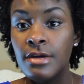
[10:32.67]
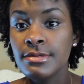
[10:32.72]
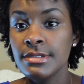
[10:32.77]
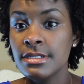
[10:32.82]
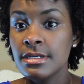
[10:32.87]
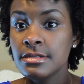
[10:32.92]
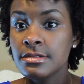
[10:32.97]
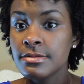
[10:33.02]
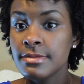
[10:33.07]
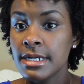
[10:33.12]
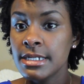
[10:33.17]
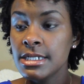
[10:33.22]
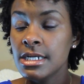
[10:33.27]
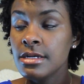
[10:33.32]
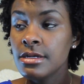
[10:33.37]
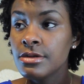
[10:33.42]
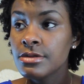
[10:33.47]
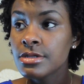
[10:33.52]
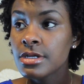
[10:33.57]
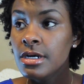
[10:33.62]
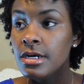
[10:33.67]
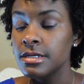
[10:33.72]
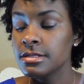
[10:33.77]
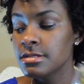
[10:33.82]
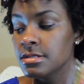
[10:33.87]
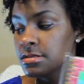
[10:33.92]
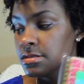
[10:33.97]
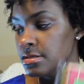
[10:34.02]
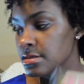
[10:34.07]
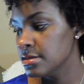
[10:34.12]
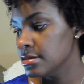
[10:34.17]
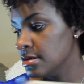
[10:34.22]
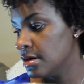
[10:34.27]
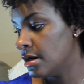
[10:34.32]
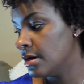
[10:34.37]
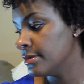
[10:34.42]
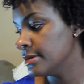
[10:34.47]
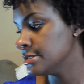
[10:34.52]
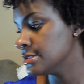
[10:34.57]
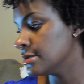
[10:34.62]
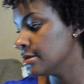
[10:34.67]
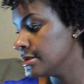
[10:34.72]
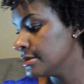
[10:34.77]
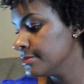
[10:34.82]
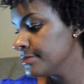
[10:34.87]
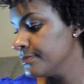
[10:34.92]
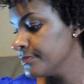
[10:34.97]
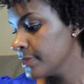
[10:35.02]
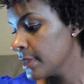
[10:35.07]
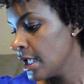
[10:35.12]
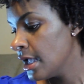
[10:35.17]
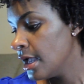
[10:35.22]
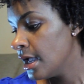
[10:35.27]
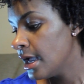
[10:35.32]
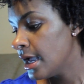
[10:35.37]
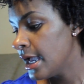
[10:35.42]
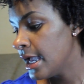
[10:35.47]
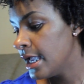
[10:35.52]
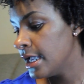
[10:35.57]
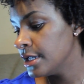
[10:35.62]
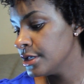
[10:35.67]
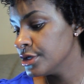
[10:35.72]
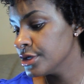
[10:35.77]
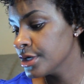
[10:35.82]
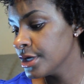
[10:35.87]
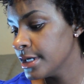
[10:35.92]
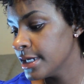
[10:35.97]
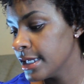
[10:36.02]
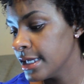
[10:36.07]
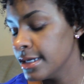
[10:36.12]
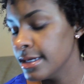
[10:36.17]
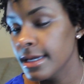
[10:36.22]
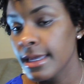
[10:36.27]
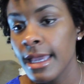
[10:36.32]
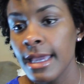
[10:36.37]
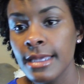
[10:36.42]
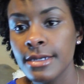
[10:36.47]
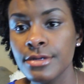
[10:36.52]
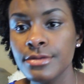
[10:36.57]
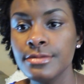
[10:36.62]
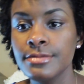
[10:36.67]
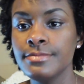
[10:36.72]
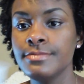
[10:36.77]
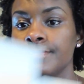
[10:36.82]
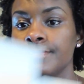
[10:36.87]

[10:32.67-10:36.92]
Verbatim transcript: always good to write down your thoughts, always good. And you're gonna get a candle.